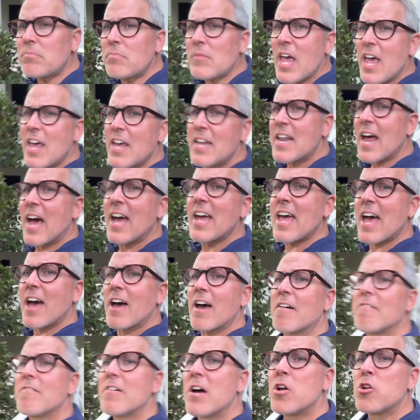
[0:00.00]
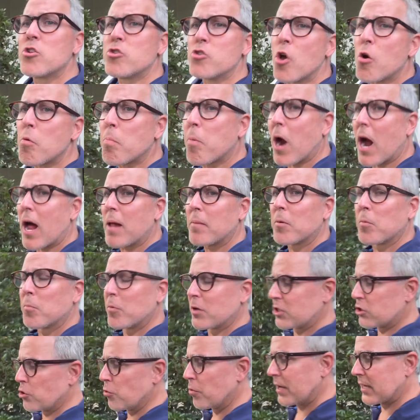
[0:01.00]
And I have no problem
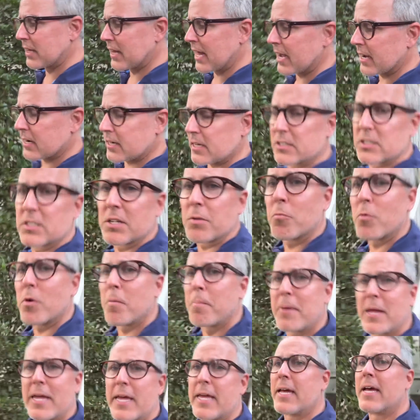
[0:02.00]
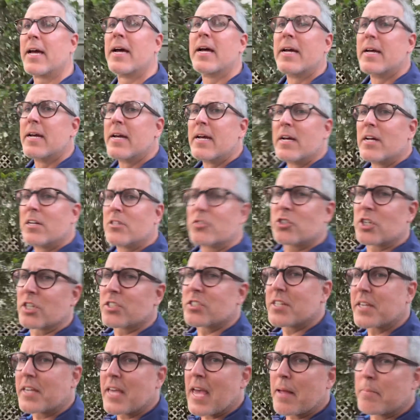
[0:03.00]
with doing that because it will be just
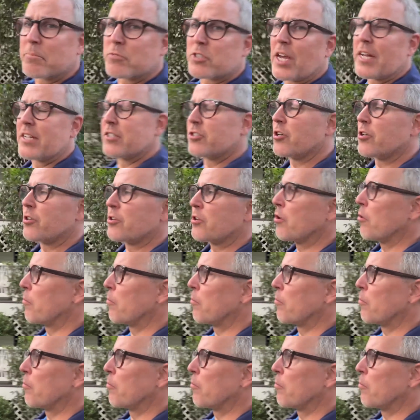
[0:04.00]
a game changer.